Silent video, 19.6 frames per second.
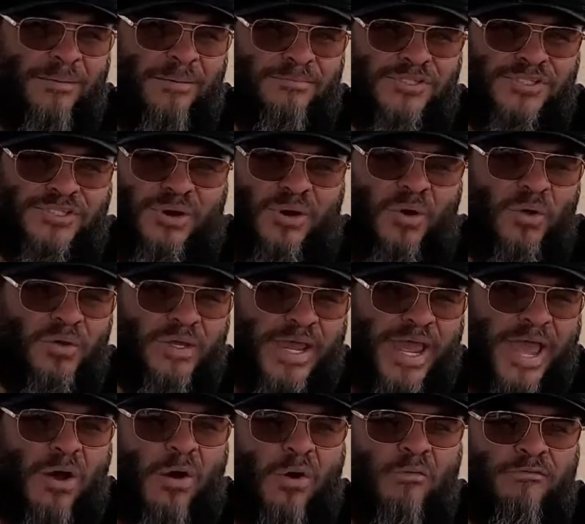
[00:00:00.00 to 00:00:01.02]
Still
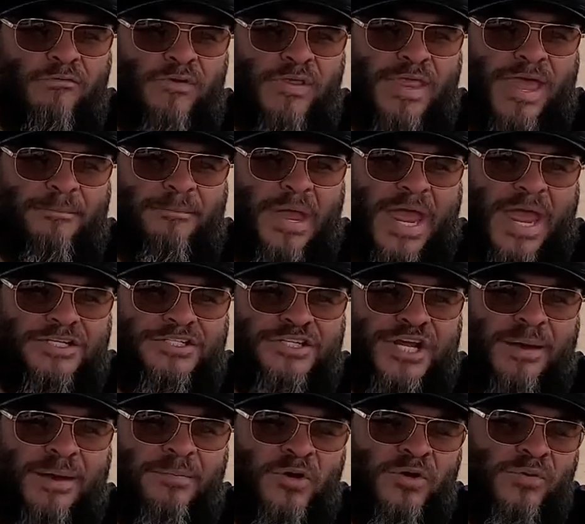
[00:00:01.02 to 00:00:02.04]
holding out hope for that match
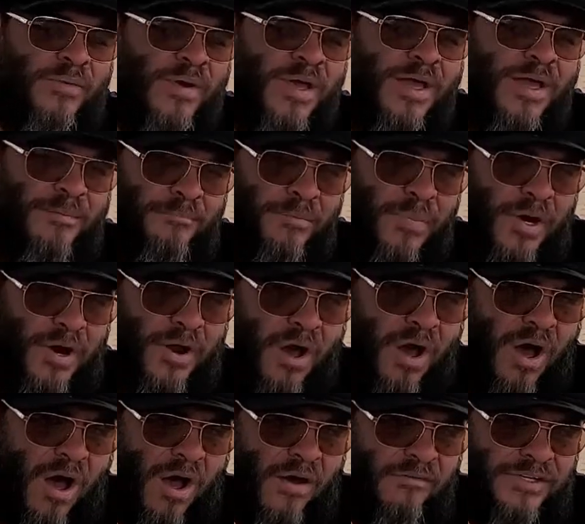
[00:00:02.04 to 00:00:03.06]
ammo, but
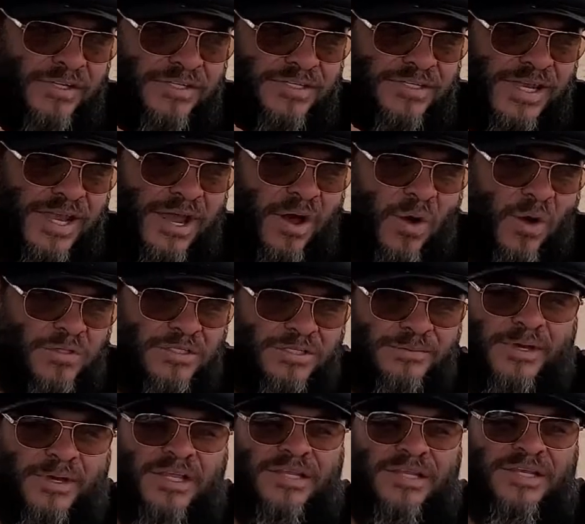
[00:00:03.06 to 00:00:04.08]
obviously
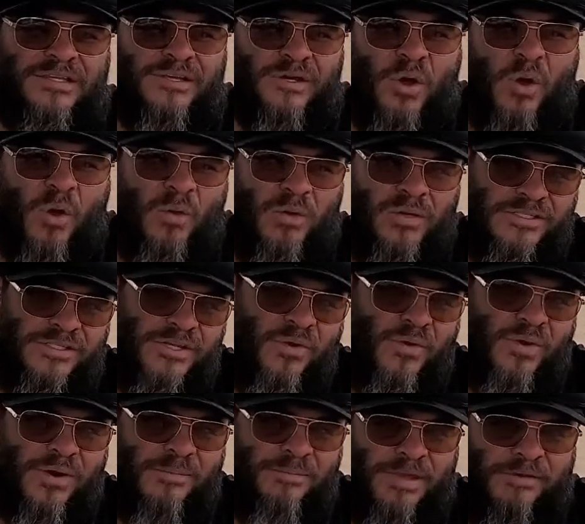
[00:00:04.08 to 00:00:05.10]
ultimately the goal is
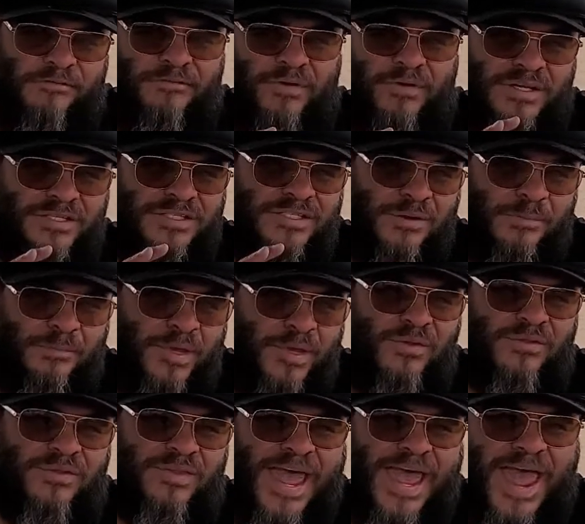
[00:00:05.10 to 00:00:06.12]
going to be for us to
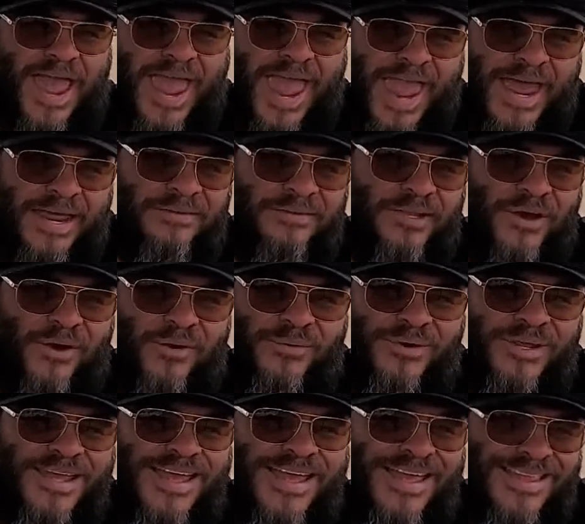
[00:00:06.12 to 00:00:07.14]
build that hand
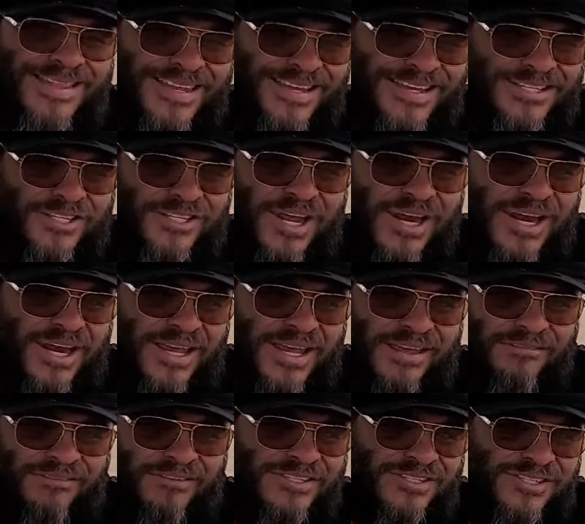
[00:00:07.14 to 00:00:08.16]
load that's going to
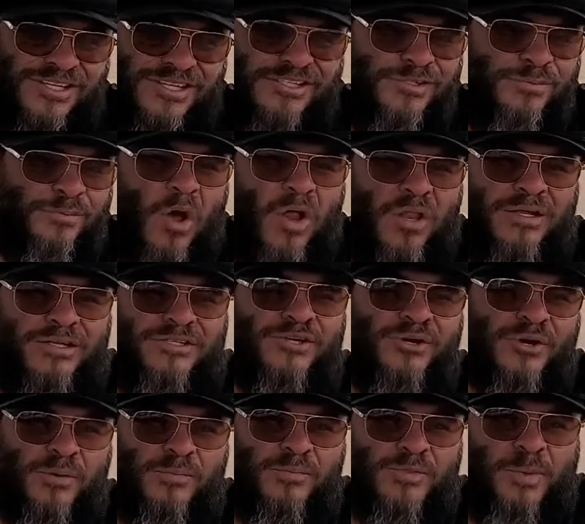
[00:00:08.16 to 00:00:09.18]
give us the smallest
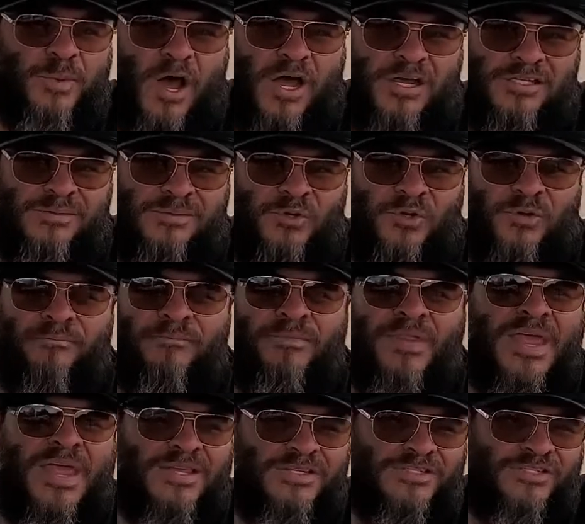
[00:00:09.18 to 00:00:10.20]
groups possible.
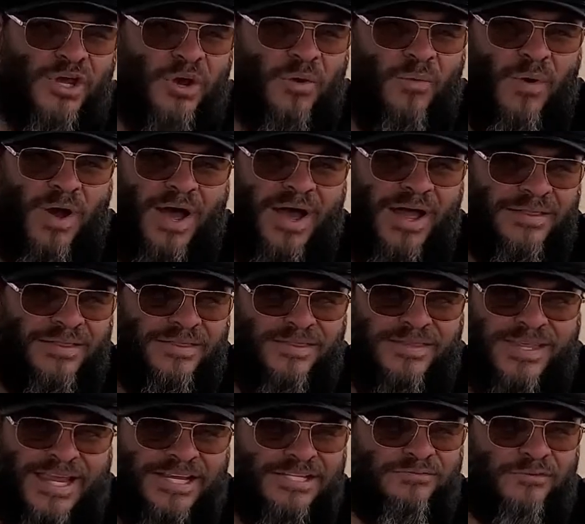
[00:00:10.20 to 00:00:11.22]
So
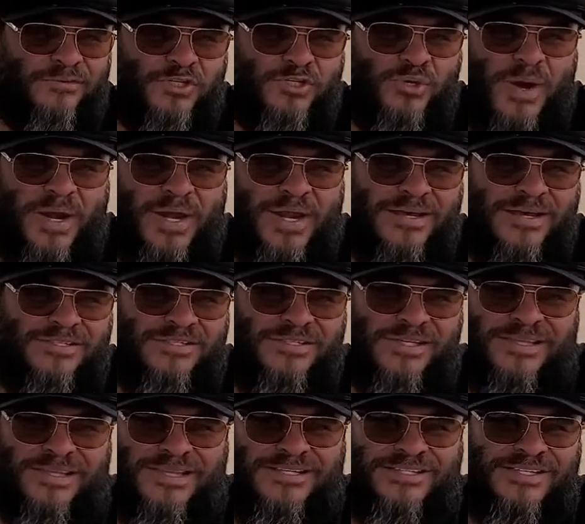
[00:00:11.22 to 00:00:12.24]
thanks for joining us
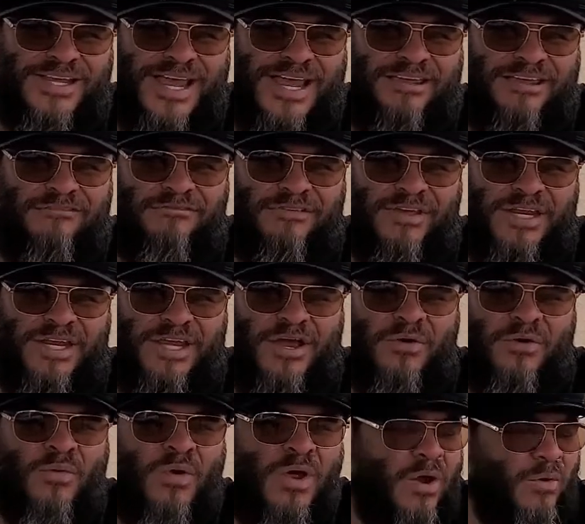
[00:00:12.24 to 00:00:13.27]
in this second
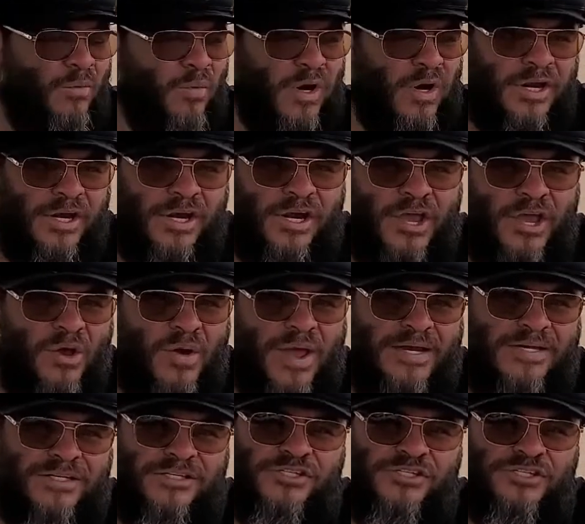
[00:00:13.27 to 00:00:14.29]
video. We're going to go
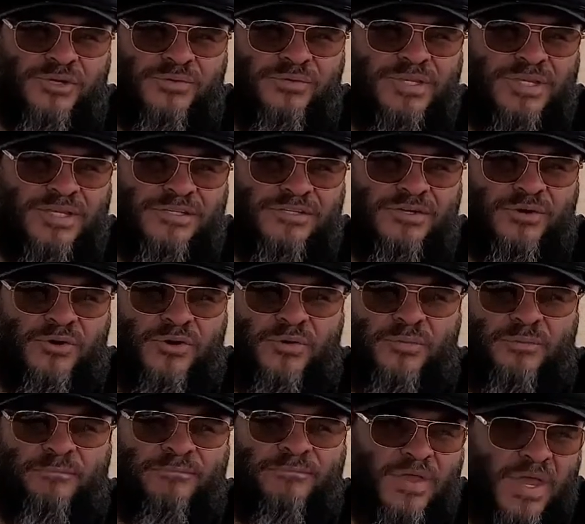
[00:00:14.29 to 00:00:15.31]
ahead and shoot this
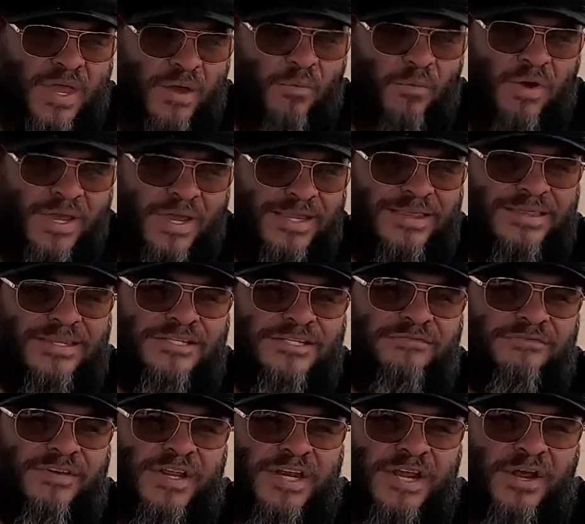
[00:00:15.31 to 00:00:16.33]
group and we'll get this
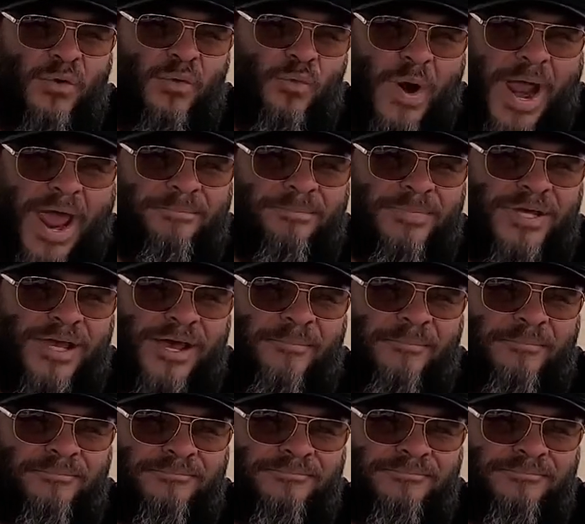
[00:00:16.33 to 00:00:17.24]
video wrapped up.